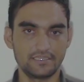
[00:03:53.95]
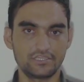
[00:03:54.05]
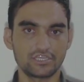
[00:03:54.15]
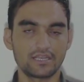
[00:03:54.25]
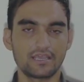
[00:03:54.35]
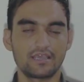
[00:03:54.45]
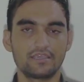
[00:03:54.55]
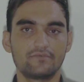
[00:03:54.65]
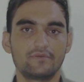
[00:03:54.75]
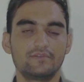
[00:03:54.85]

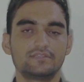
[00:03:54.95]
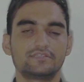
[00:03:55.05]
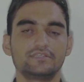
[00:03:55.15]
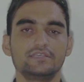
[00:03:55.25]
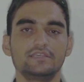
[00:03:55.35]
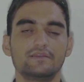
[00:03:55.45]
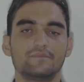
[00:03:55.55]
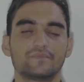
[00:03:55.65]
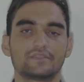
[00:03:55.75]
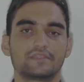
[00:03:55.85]
Inshallah, we will see
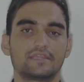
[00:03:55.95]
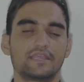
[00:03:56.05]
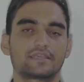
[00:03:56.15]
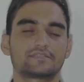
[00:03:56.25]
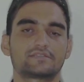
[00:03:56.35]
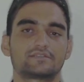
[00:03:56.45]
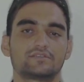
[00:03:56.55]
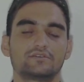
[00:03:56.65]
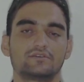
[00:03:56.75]
the next